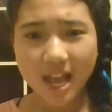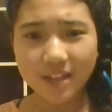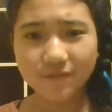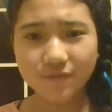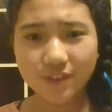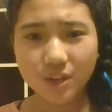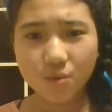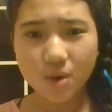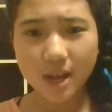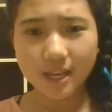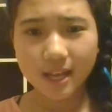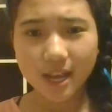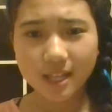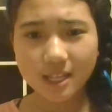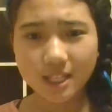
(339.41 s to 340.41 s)
and VY
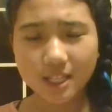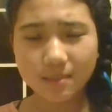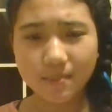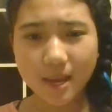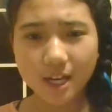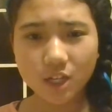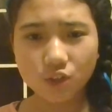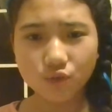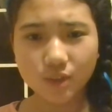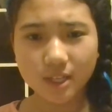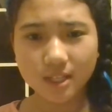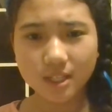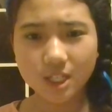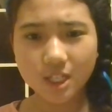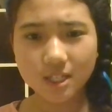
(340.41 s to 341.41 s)
Canis
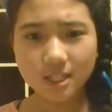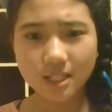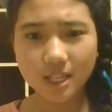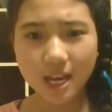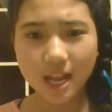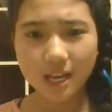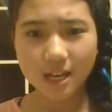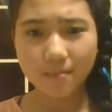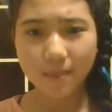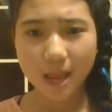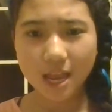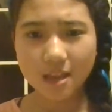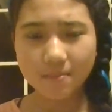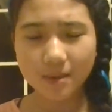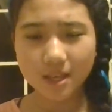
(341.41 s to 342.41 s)
Majoris is just like a
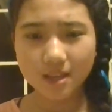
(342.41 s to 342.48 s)
baby,